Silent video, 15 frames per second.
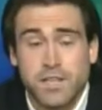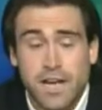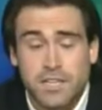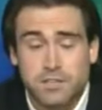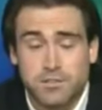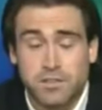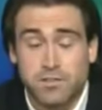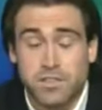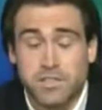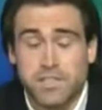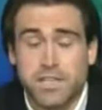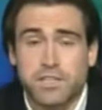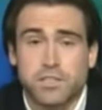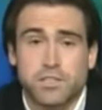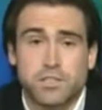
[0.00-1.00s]
Clash of
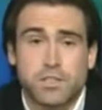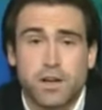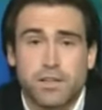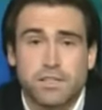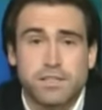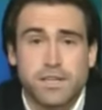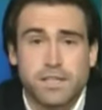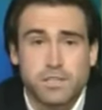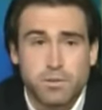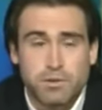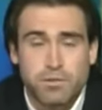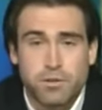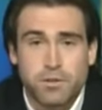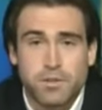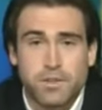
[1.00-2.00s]
civilizations nonsense.
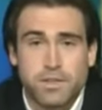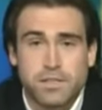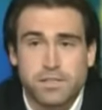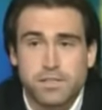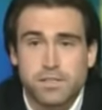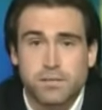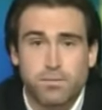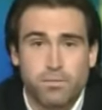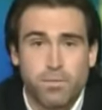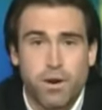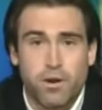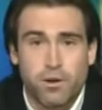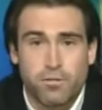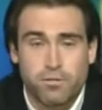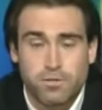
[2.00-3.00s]
We've heard this
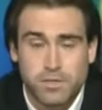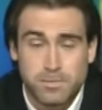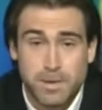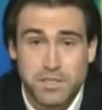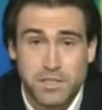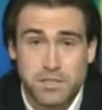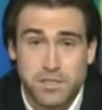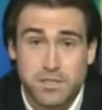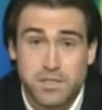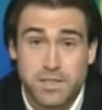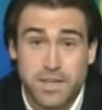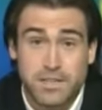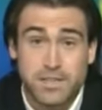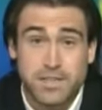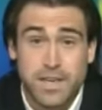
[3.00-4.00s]
motto, especially since the
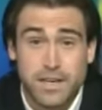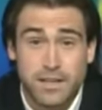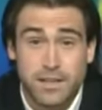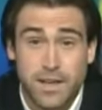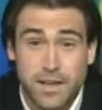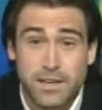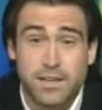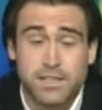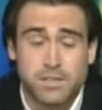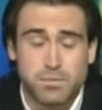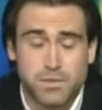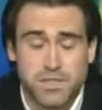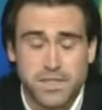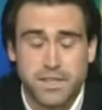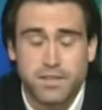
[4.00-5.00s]
1990s in
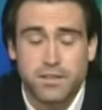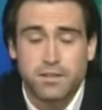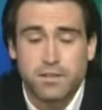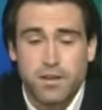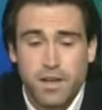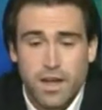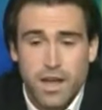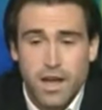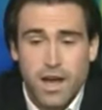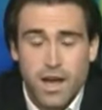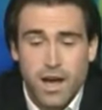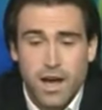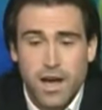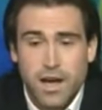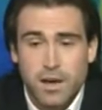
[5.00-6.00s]
particular,
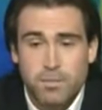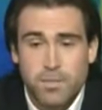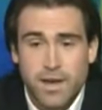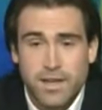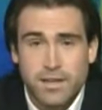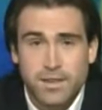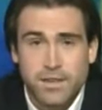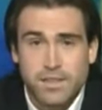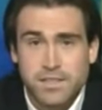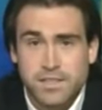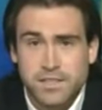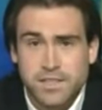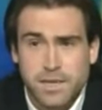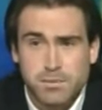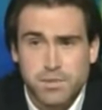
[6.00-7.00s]
um, and this
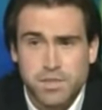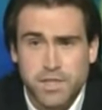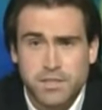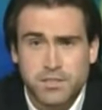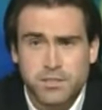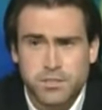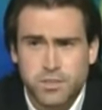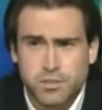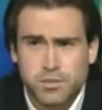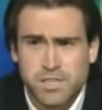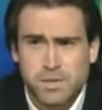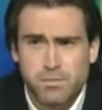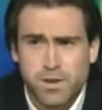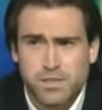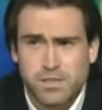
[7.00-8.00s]
conception that
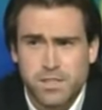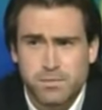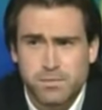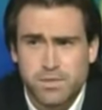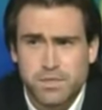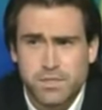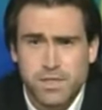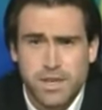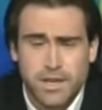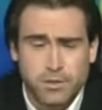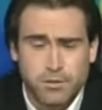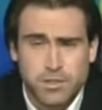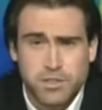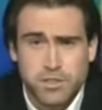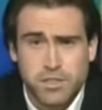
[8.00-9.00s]
Jews and Muslims and
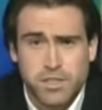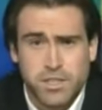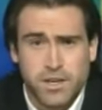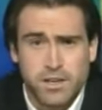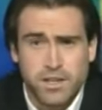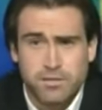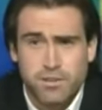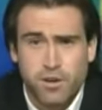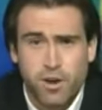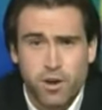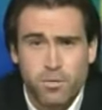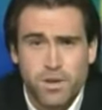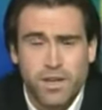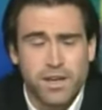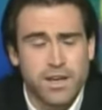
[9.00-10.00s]
Christians cannot live in
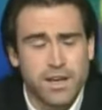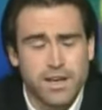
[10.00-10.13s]
harmony.